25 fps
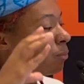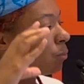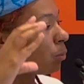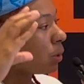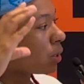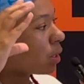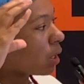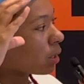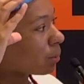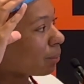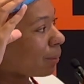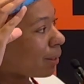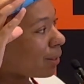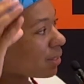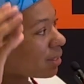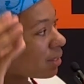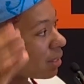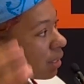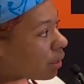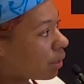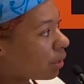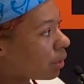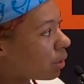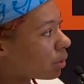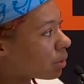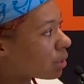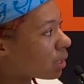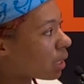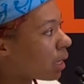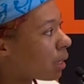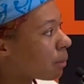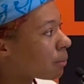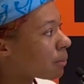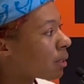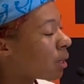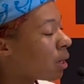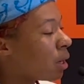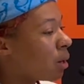we talked about
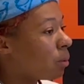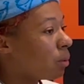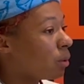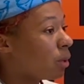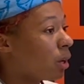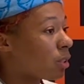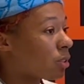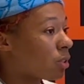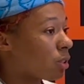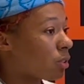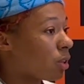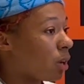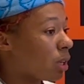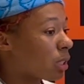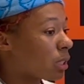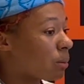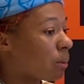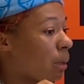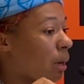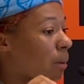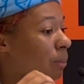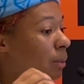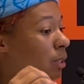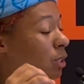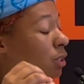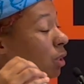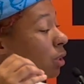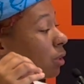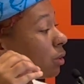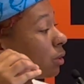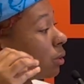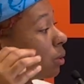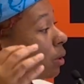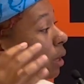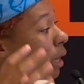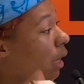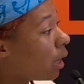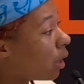stereotypes. We also talked about
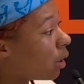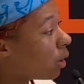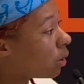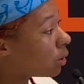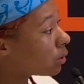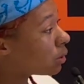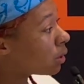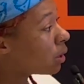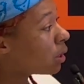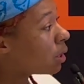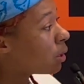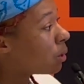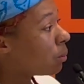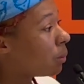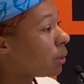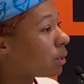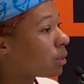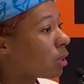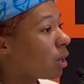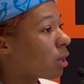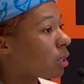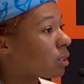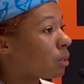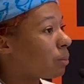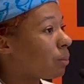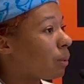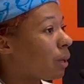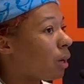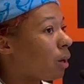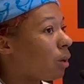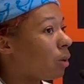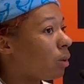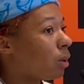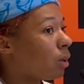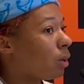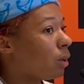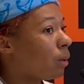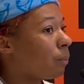maternal health. We talked
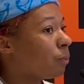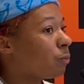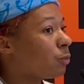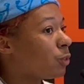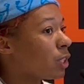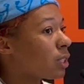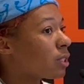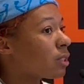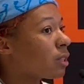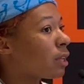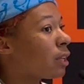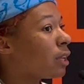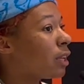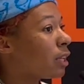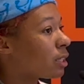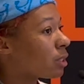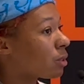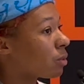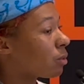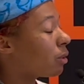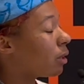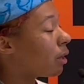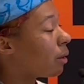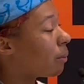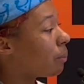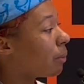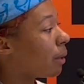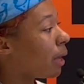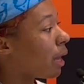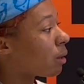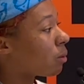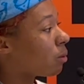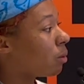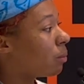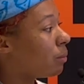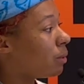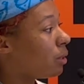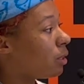about um, just the history of
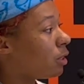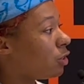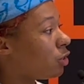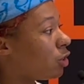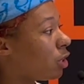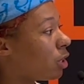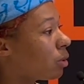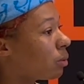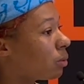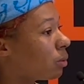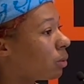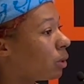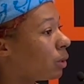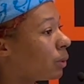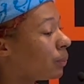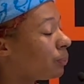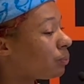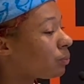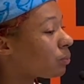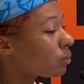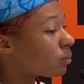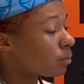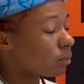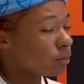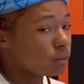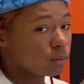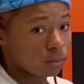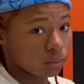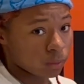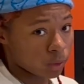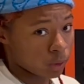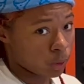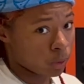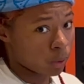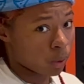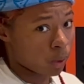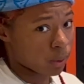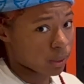black women in general
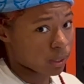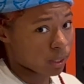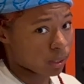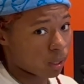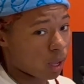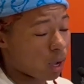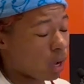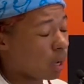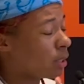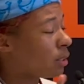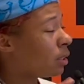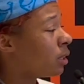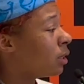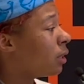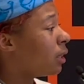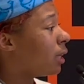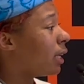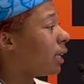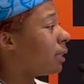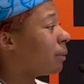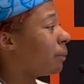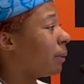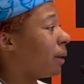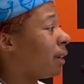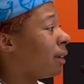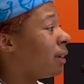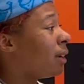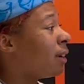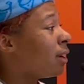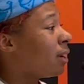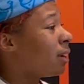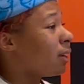you owe us a lot. Anyway,